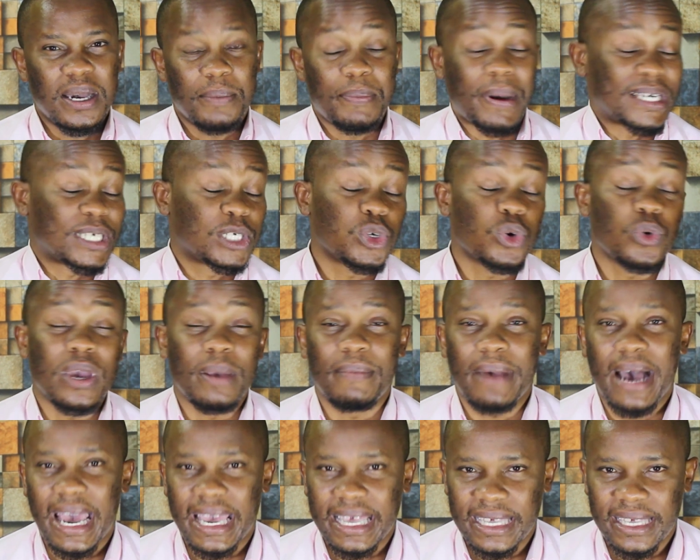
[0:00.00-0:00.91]
But who
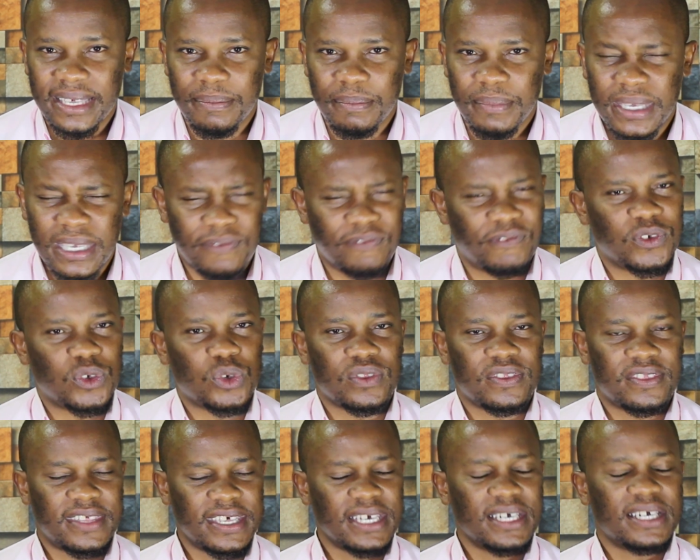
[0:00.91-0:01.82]
am I? If you
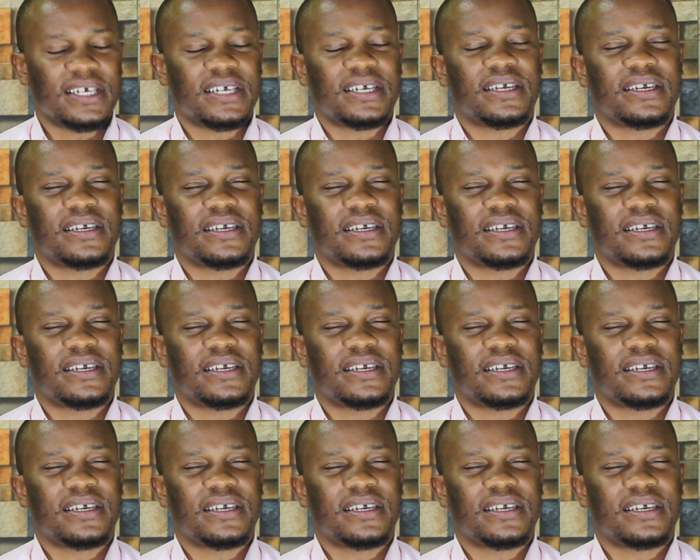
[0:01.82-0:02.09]
think